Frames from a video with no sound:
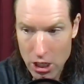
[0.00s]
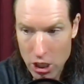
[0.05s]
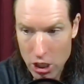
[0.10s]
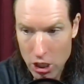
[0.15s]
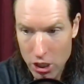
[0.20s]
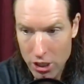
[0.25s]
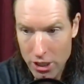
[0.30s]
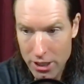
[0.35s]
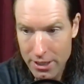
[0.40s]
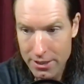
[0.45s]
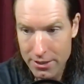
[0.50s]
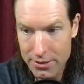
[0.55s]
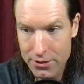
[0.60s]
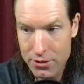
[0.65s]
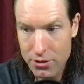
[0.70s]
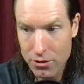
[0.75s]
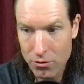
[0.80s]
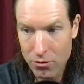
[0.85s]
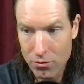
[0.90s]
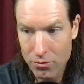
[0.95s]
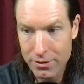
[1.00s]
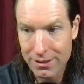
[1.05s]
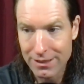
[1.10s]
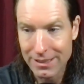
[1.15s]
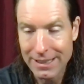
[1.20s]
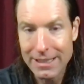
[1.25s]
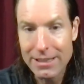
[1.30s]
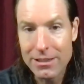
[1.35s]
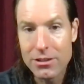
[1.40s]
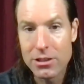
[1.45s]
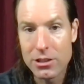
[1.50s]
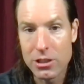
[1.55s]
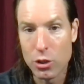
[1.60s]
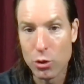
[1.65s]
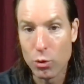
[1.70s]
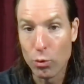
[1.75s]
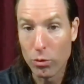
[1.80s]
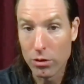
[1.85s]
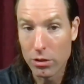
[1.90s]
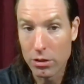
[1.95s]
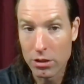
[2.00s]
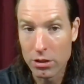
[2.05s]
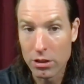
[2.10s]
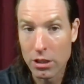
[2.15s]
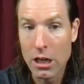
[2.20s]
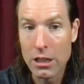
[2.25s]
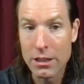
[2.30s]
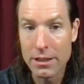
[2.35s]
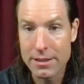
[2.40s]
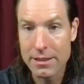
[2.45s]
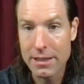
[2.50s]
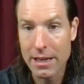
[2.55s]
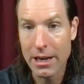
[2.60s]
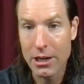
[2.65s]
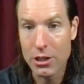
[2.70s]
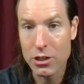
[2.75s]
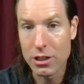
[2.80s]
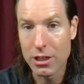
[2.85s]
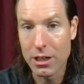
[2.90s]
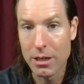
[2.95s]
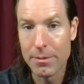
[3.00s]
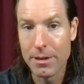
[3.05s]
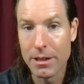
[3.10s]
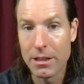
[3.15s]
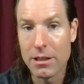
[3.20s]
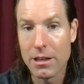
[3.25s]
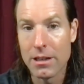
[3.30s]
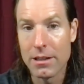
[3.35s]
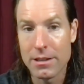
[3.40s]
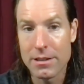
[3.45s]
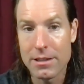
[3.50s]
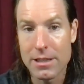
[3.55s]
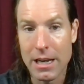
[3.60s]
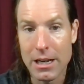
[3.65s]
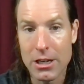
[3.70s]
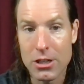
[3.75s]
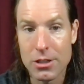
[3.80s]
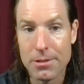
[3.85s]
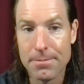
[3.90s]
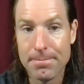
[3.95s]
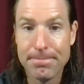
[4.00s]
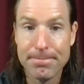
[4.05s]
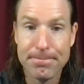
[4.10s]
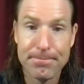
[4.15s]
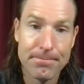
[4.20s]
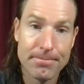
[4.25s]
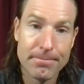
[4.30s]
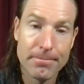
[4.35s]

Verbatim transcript: cause or lead to lawless action, imminent lawless action?